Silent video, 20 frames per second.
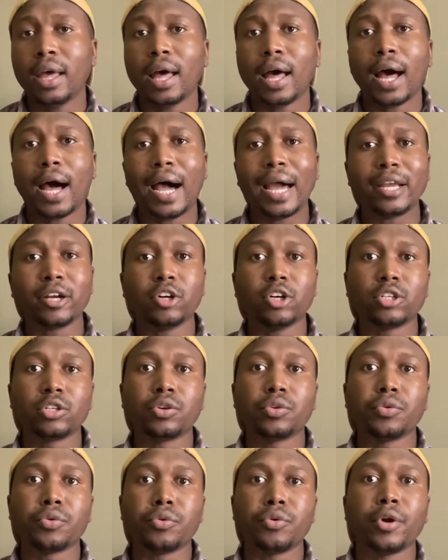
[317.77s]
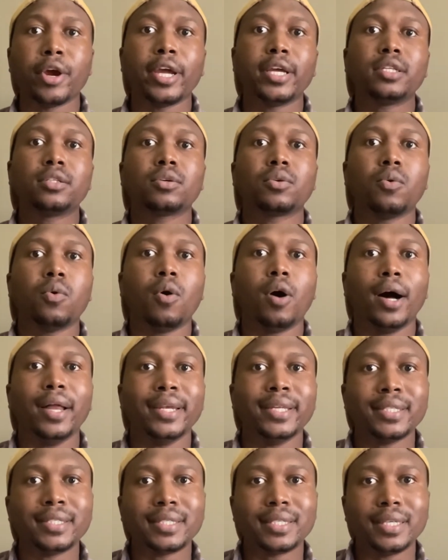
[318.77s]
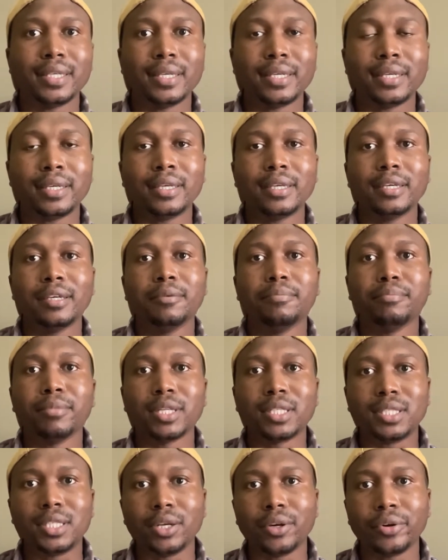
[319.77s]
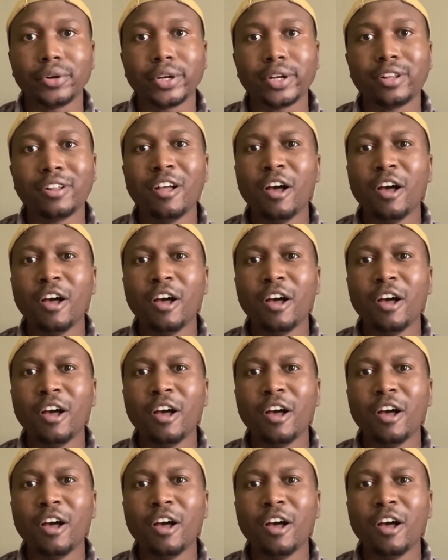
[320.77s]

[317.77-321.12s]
I got great quality material.